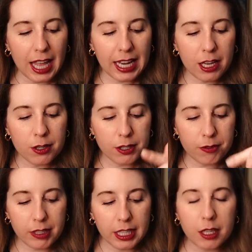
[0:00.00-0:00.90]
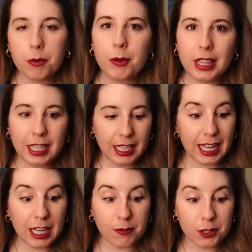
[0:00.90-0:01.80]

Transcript: And I also feel like with the King of